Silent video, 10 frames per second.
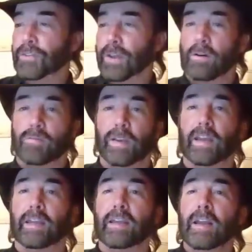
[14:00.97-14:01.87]

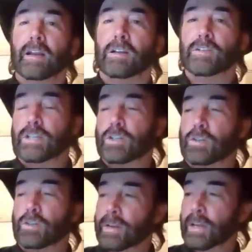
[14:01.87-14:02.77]
SLV because this
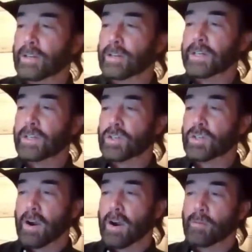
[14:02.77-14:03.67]
is a pretty interesting
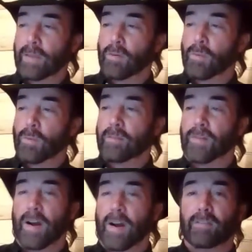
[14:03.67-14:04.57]
chart. We have the
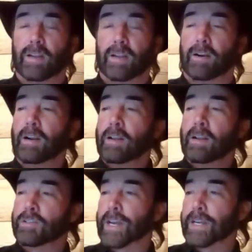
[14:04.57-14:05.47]
wave 5 here.
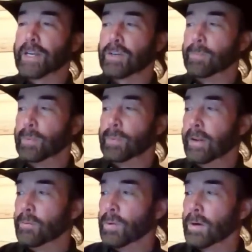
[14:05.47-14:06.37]
Looks like it's
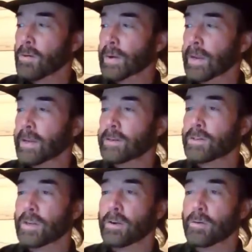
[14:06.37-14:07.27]
completed, and we're going
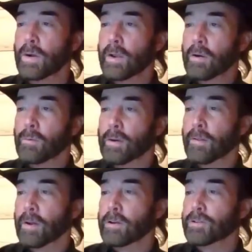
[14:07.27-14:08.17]
into
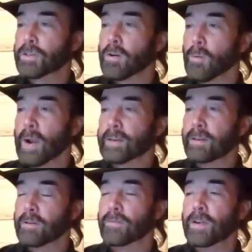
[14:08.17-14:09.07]
one of those
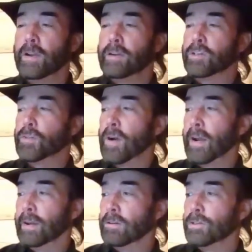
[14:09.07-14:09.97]
corrective
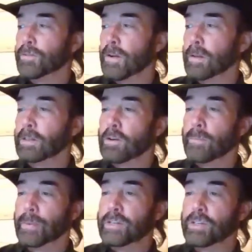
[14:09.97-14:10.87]
triangles following the
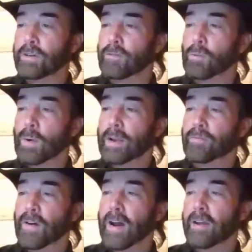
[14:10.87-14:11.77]
completion of a
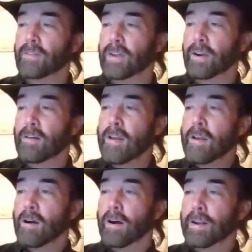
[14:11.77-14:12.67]
wave 5 here
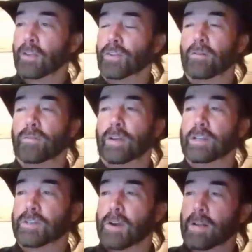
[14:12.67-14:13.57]
on
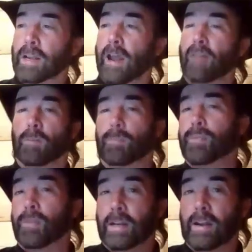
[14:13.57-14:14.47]
SLV, starting to have a
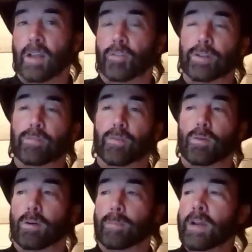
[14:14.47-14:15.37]
pretty nicely
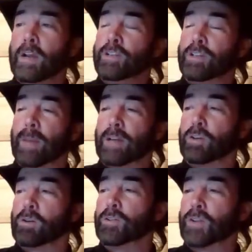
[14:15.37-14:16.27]
formed
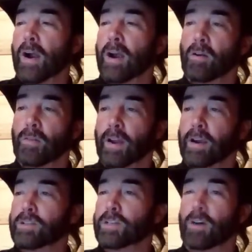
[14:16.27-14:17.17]
symmetrical triangle
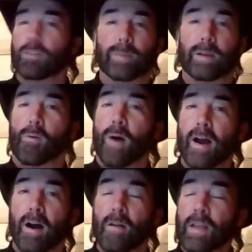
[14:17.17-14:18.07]
there. So it's been a
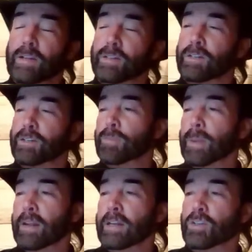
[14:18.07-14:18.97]
while since there's
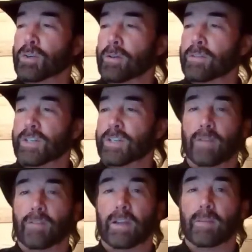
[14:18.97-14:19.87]
been any sort of a
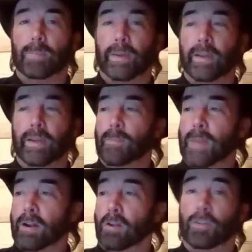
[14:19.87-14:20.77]
significant bid in the
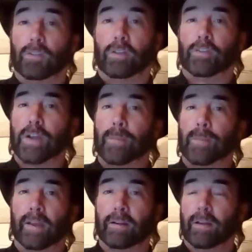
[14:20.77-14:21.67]
metals. Is this going to
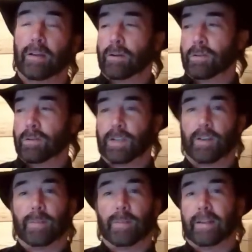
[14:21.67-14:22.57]
be it, or is
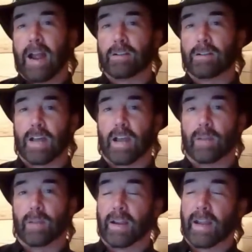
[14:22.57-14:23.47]
it going to be a
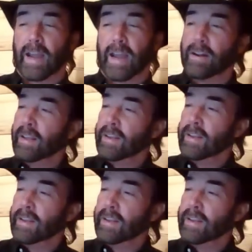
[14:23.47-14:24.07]
downside breakout?